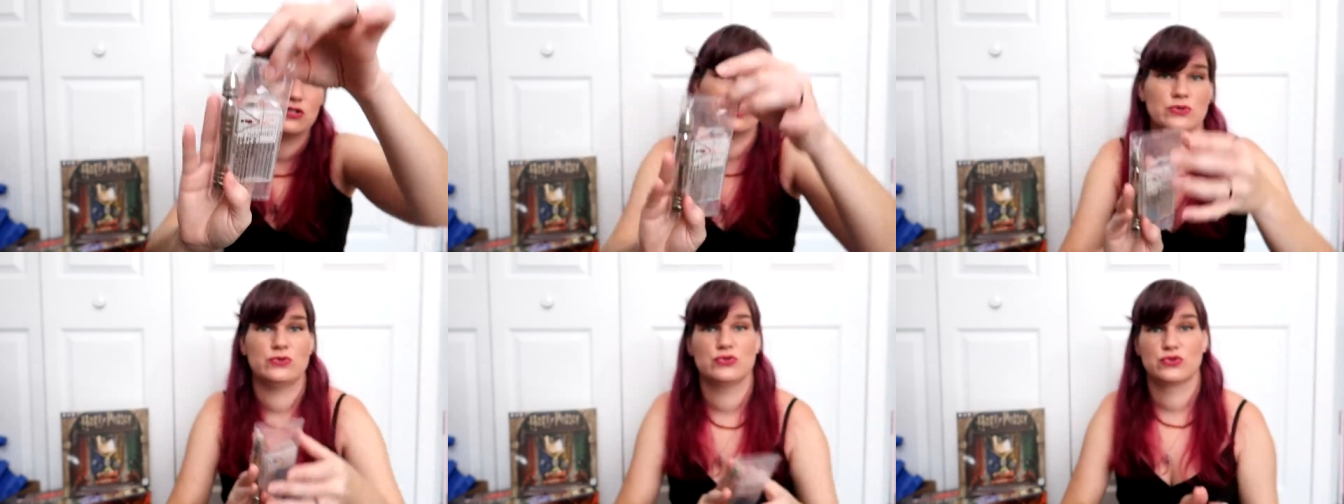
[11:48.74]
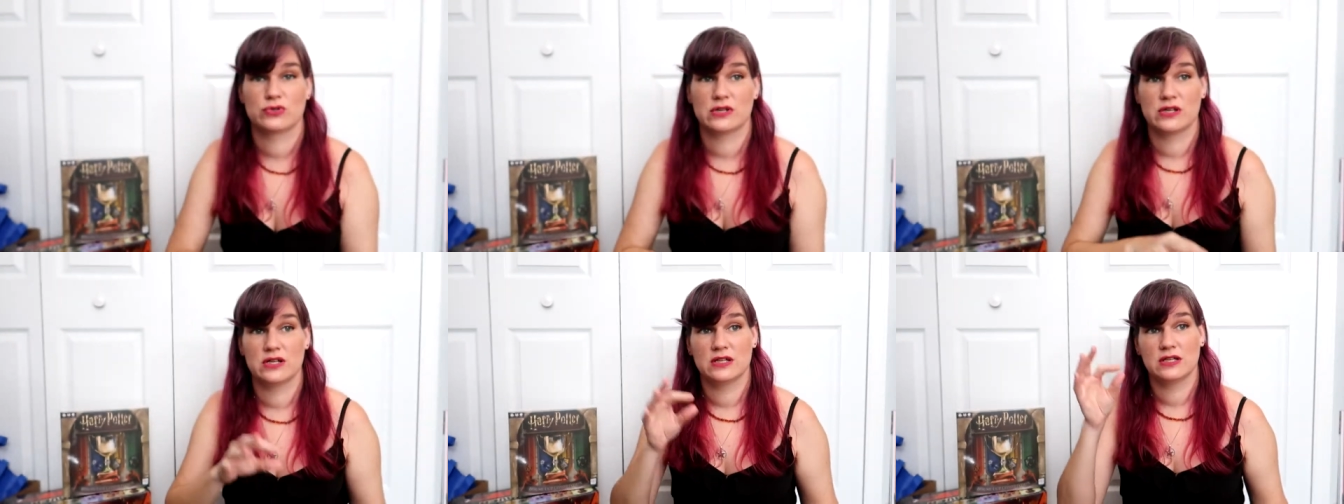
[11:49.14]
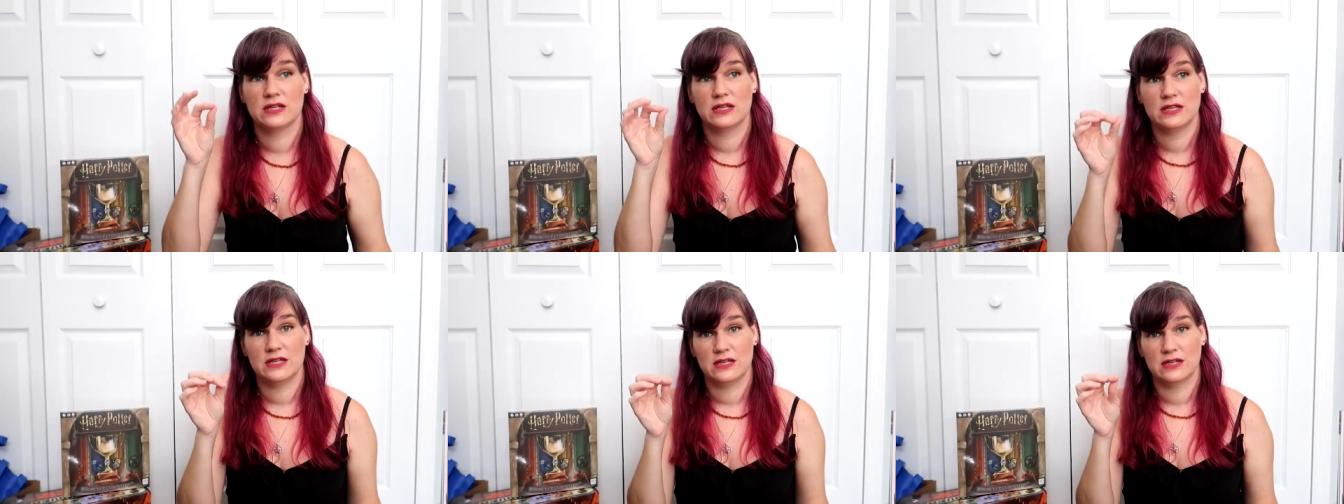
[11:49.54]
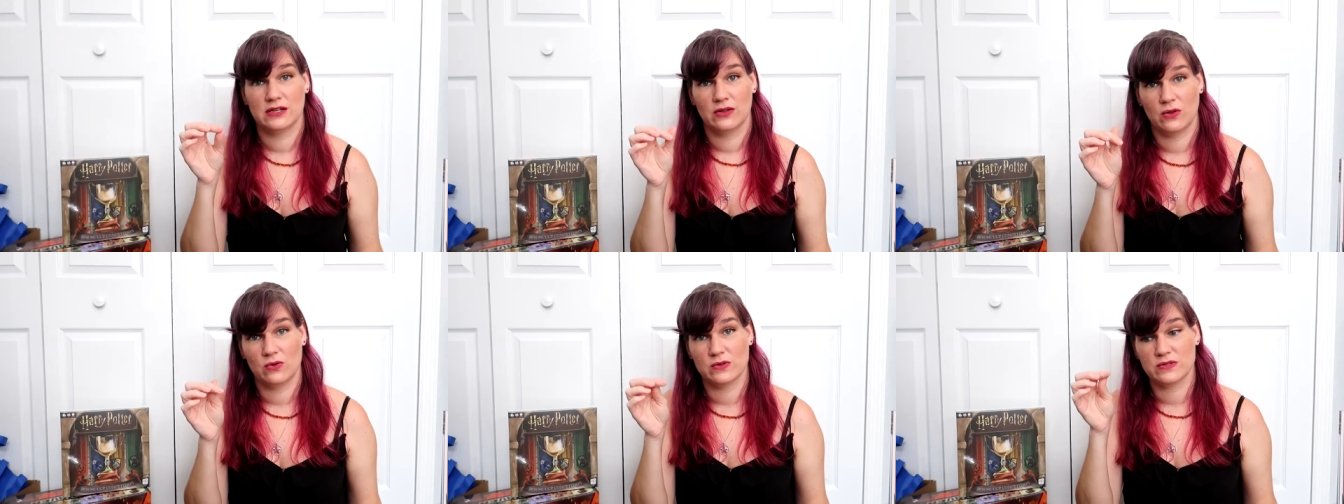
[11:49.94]
To drill
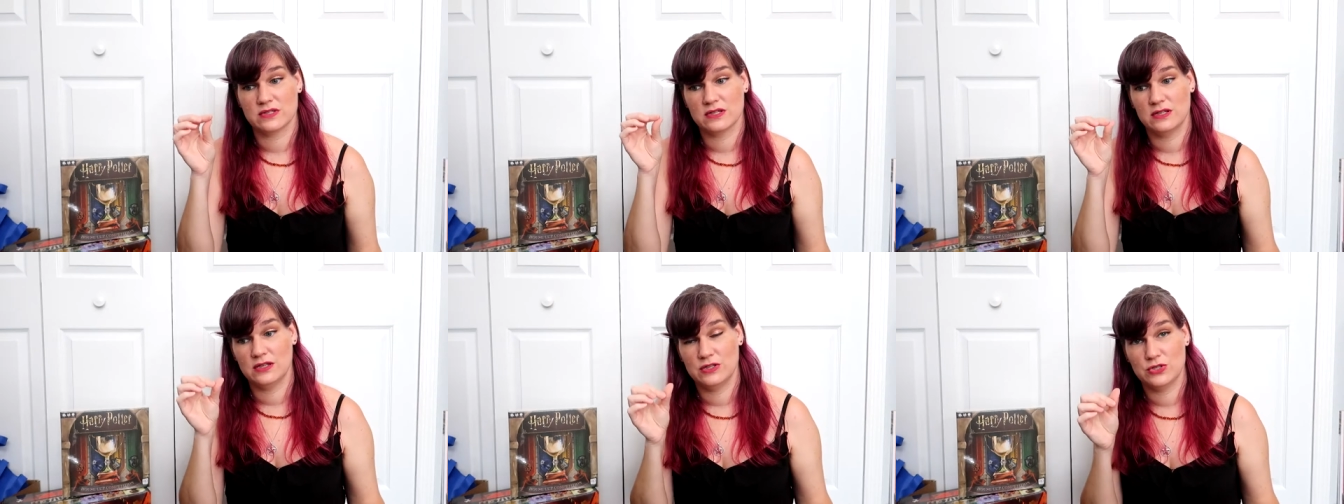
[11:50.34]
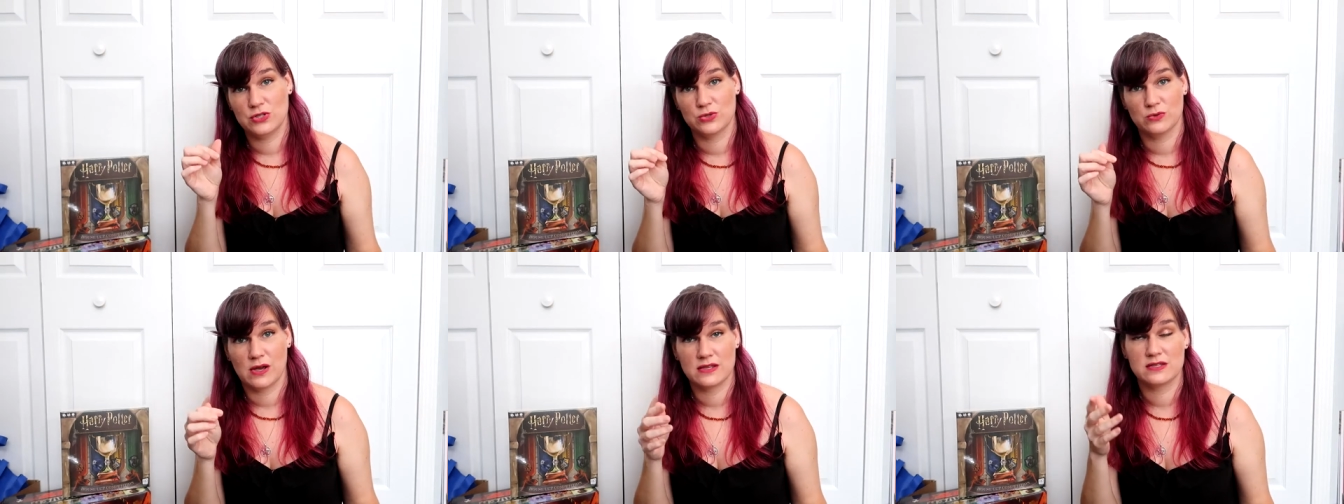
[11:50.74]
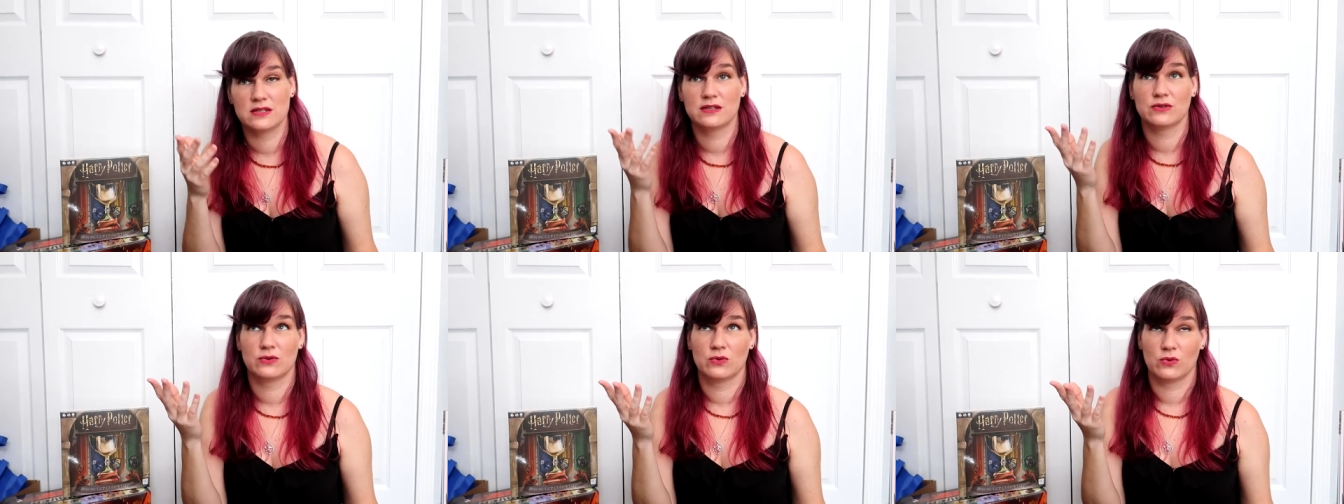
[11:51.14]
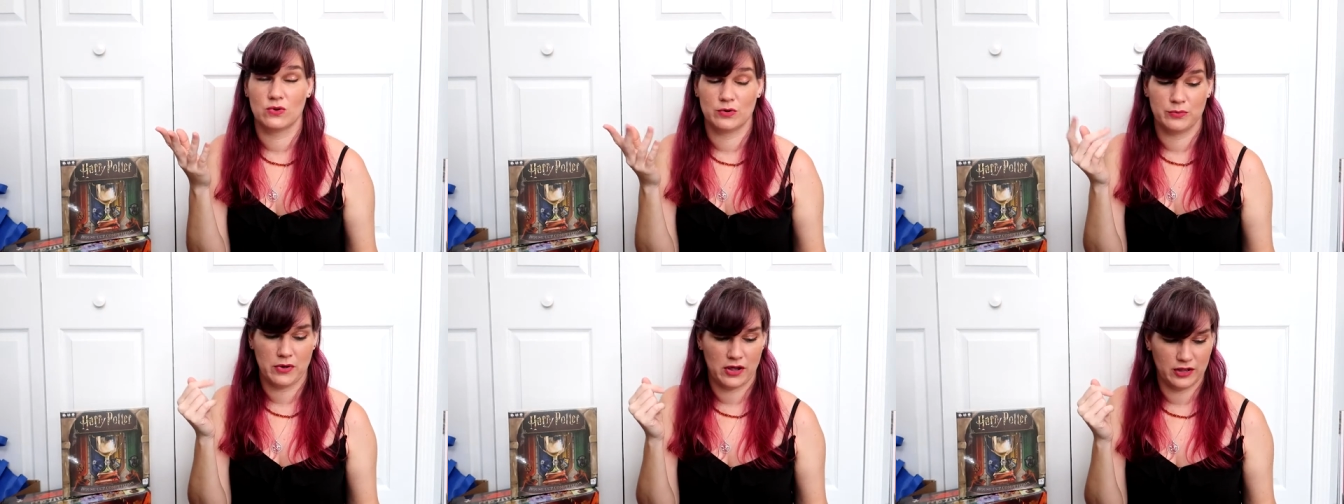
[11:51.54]
holes into resin
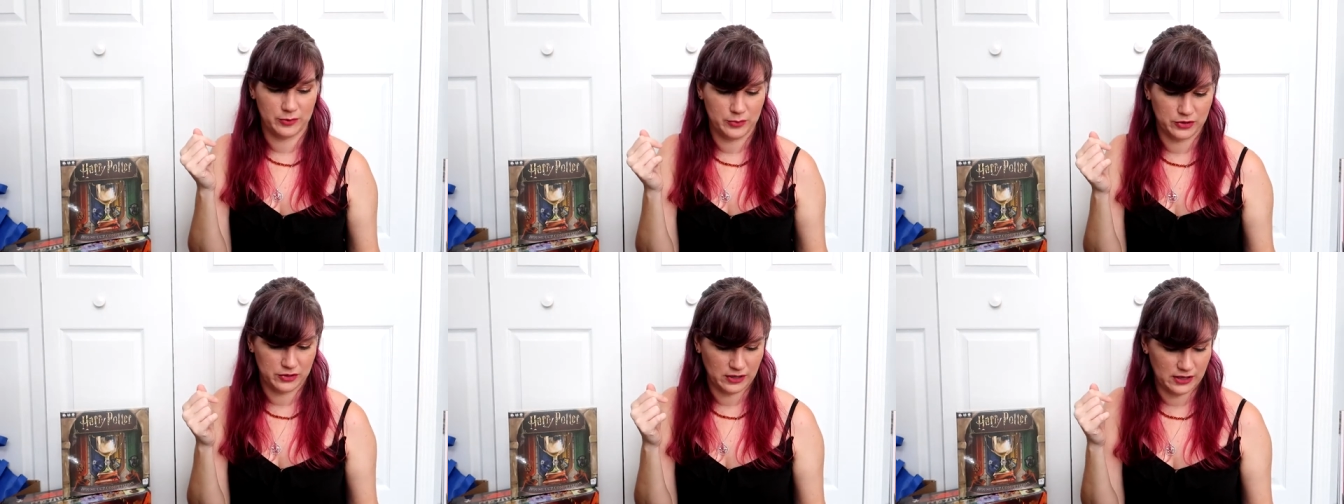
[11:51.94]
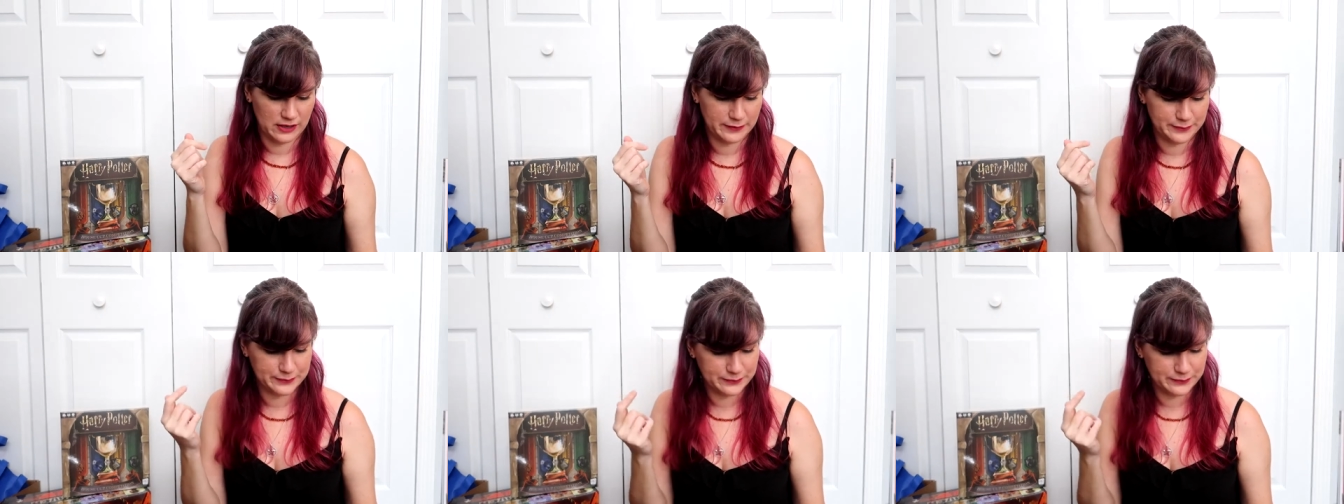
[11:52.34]
or polymer clay.